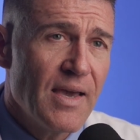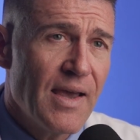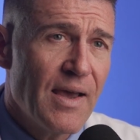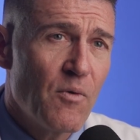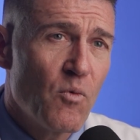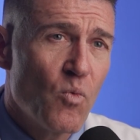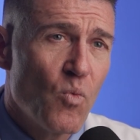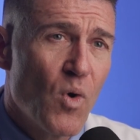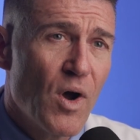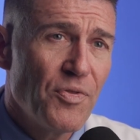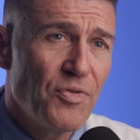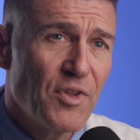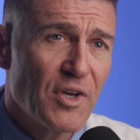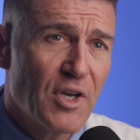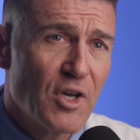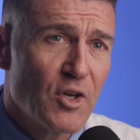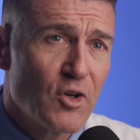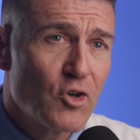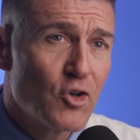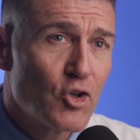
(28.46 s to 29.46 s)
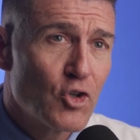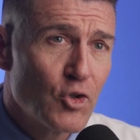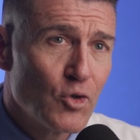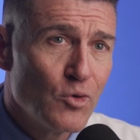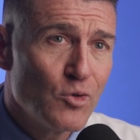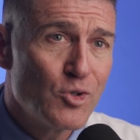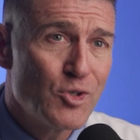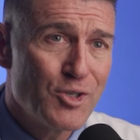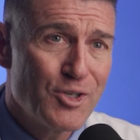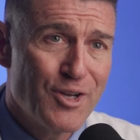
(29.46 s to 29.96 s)
and what the
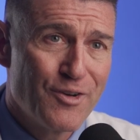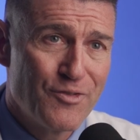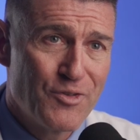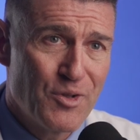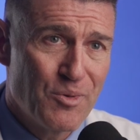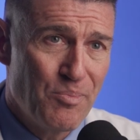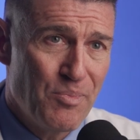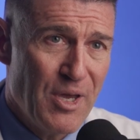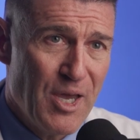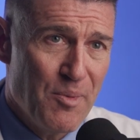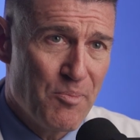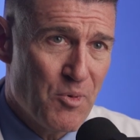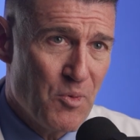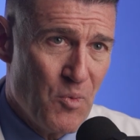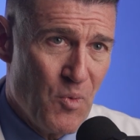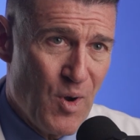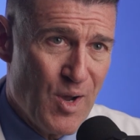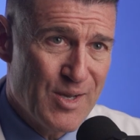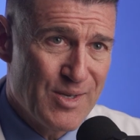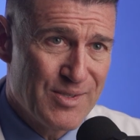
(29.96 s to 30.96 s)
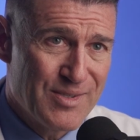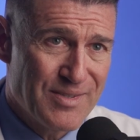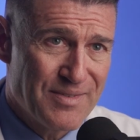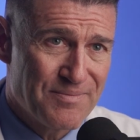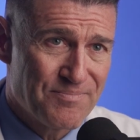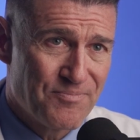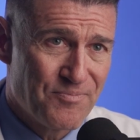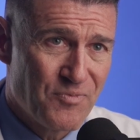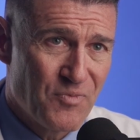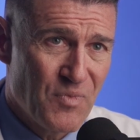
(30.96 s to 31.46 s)
conclusion of the paper was,
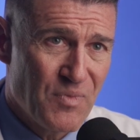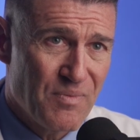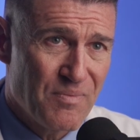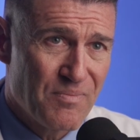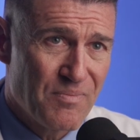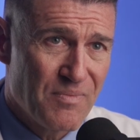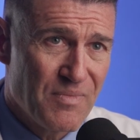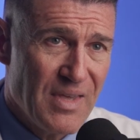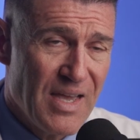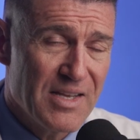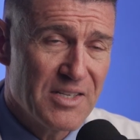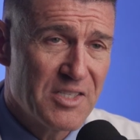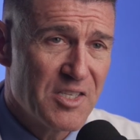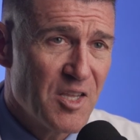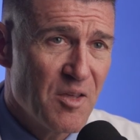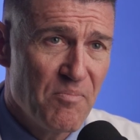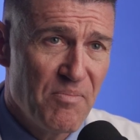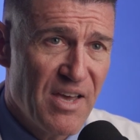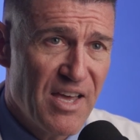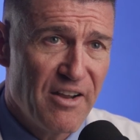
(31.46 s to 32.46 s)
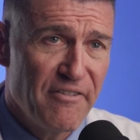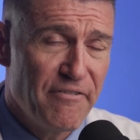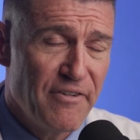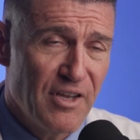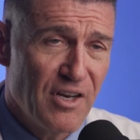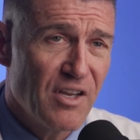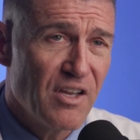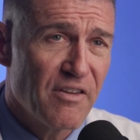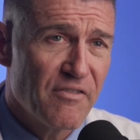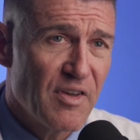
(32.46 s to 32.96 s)
and to the
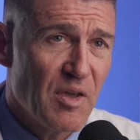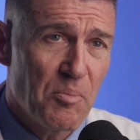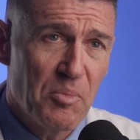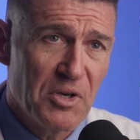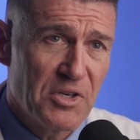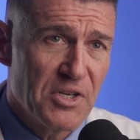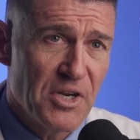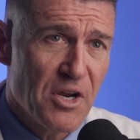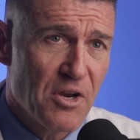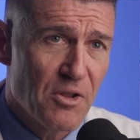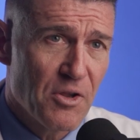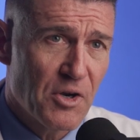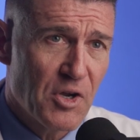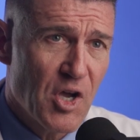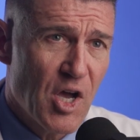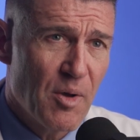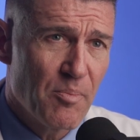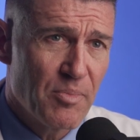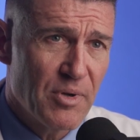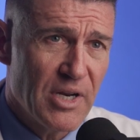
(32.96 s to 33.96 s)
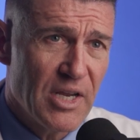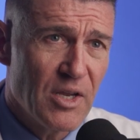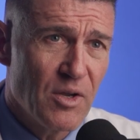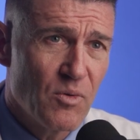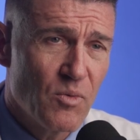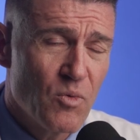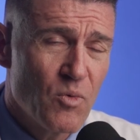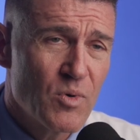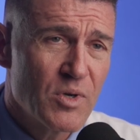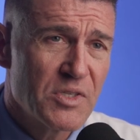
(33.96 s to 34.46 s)
benefit of a particular company,
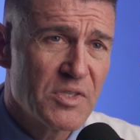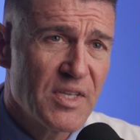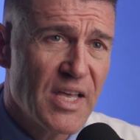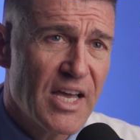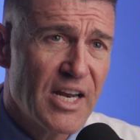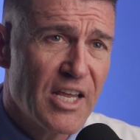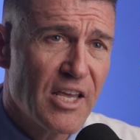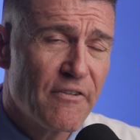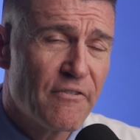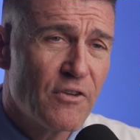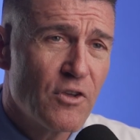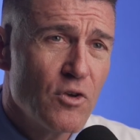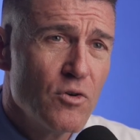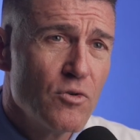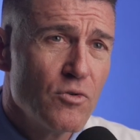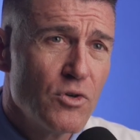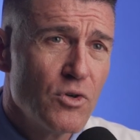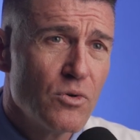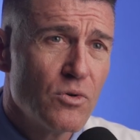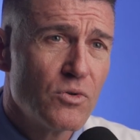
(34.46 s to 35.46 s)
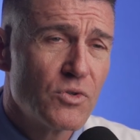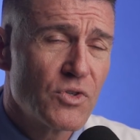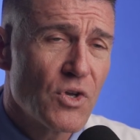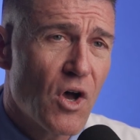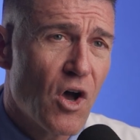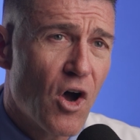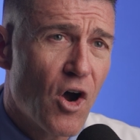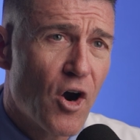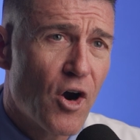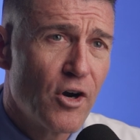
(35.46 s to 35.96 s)
was that if you use
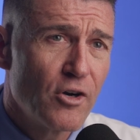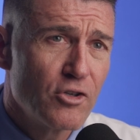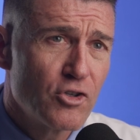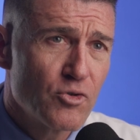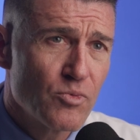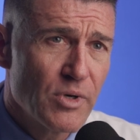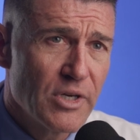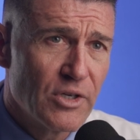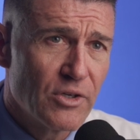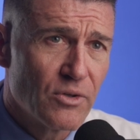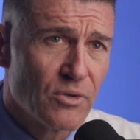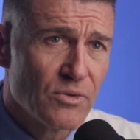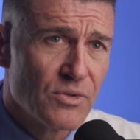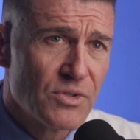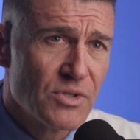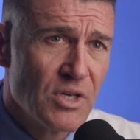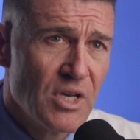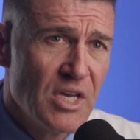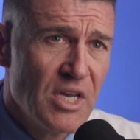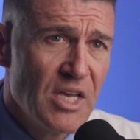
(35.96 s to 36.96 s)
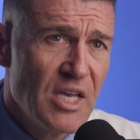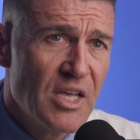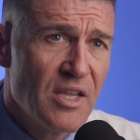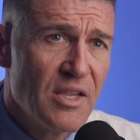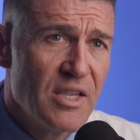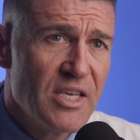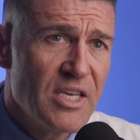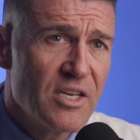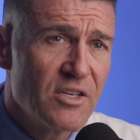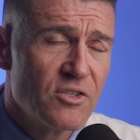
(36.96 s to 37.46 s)
our drills,
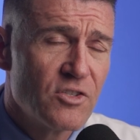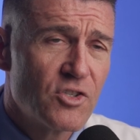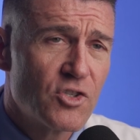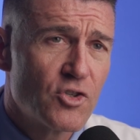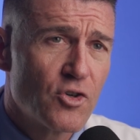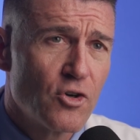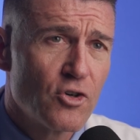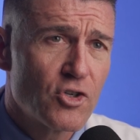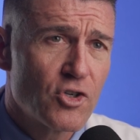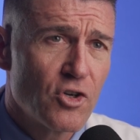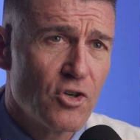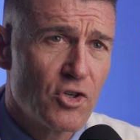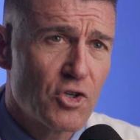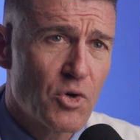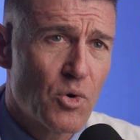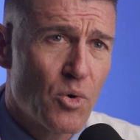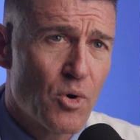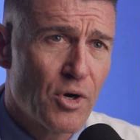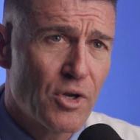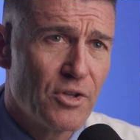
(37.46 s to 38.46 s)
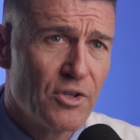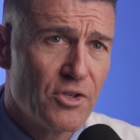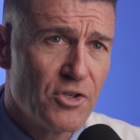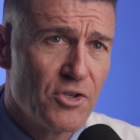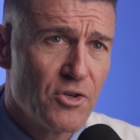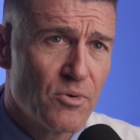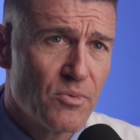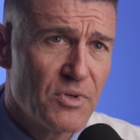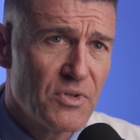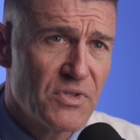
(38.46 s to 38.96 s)
the insertion torque
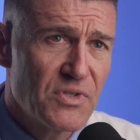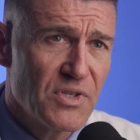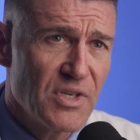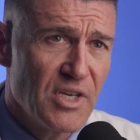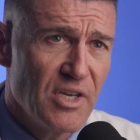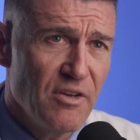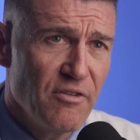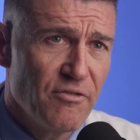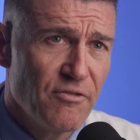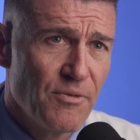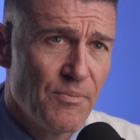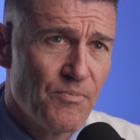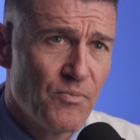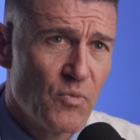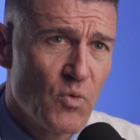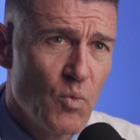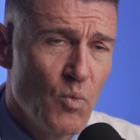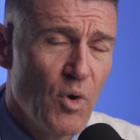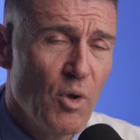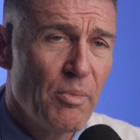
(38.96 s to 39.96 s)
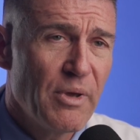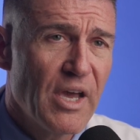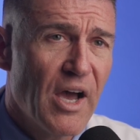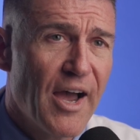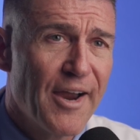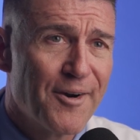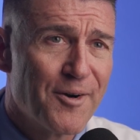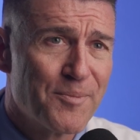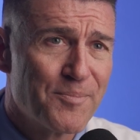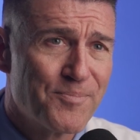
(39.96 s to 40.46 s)
that you receive will be
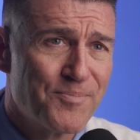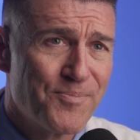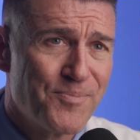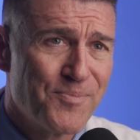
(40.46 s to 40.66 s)
higher,